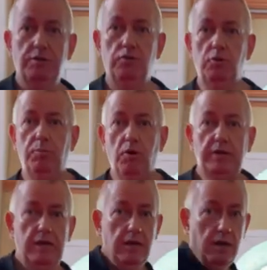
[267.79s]
Your body
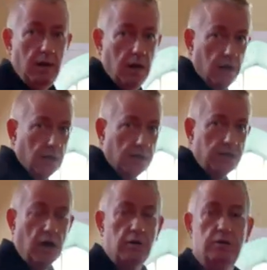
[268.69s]

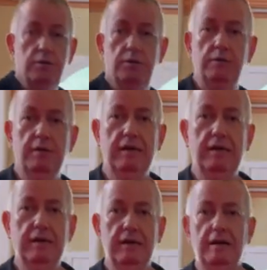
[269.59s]
turns
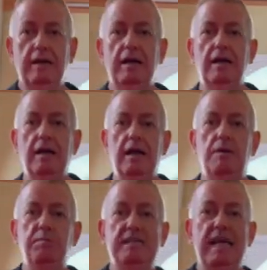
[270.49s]
and
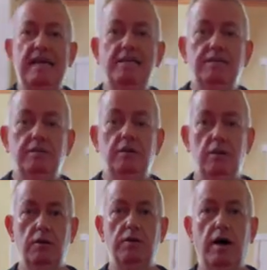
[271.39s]
protects
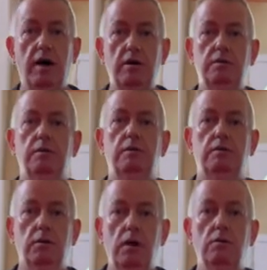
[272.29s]
the heart, the
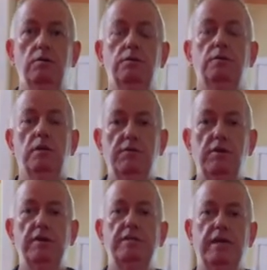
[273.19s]
lungs, the liver,
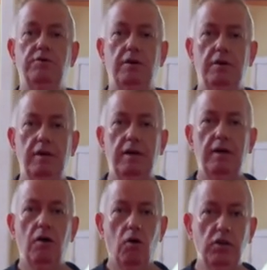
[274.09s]
etc.
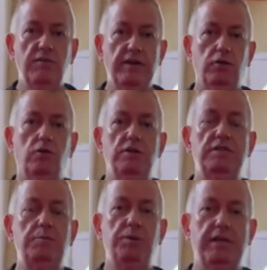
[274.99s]
All the vital organs
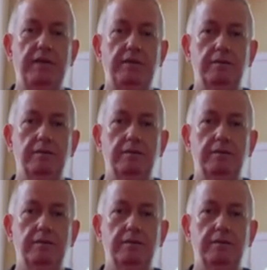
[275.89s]
need protected.